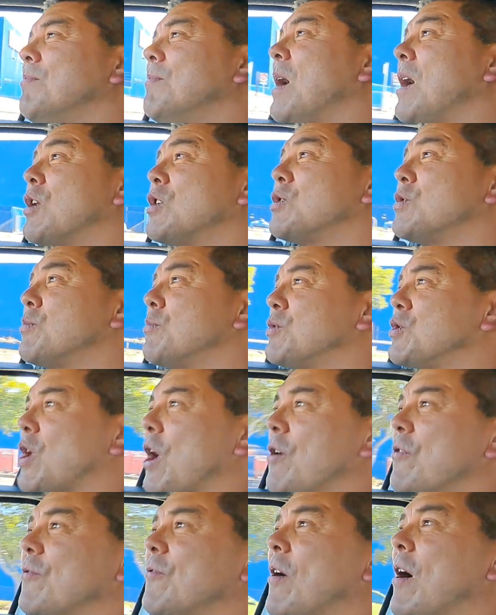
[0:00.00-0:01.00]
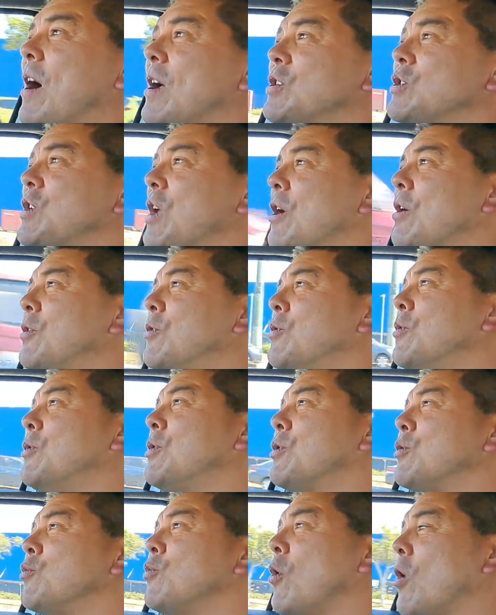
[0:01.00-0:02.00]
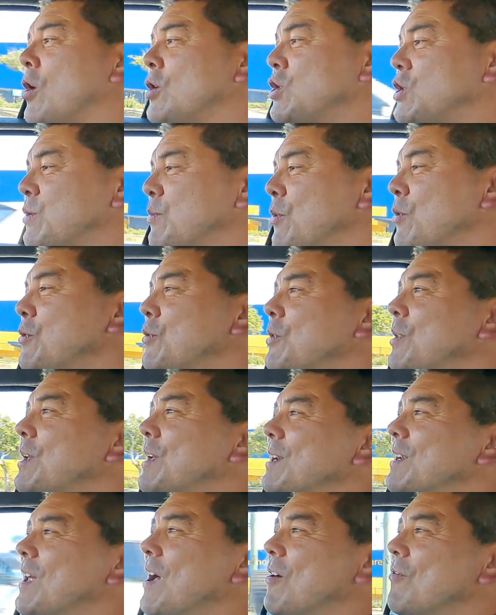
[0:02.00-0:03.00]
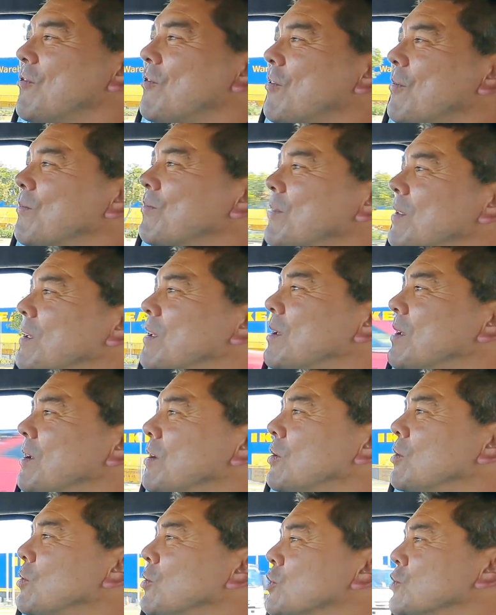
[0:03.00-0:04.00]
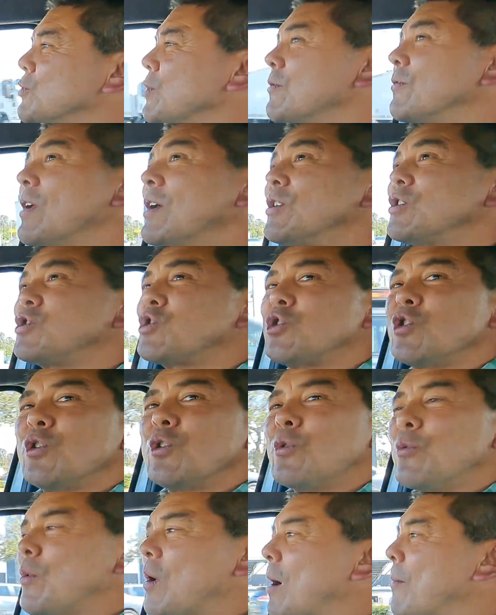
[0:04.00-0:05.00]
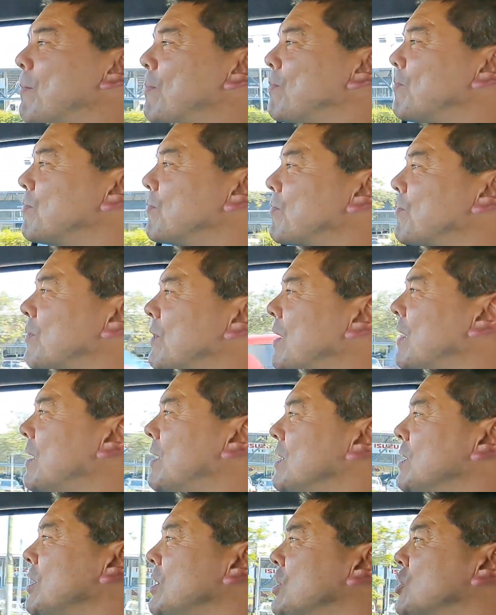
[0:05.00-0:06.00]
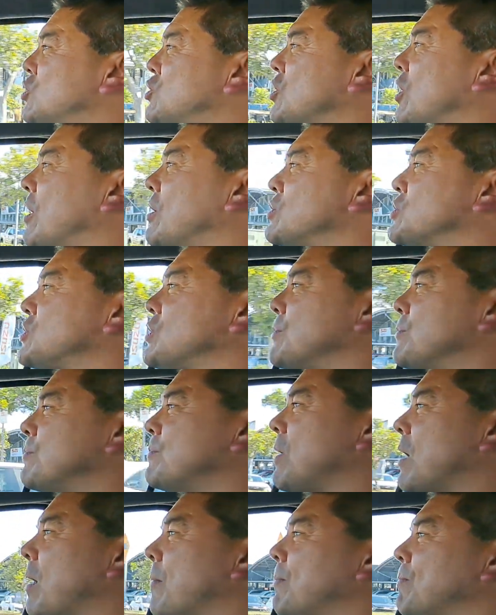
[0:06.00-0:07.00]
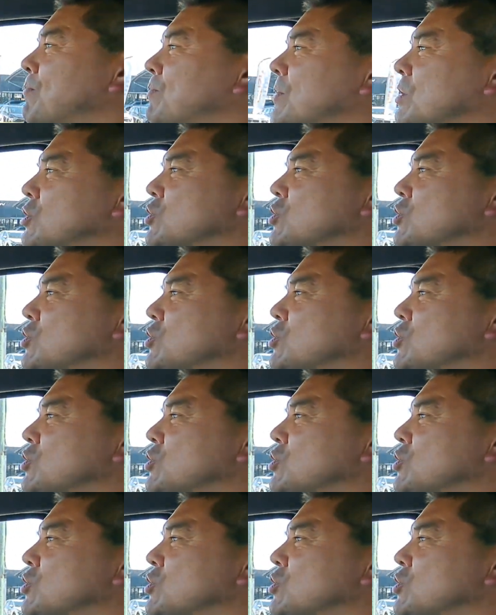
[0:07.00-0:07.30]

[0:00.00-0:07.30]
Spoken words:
And so far so good. It rides smoothly enough. Of course, we get to show it some going.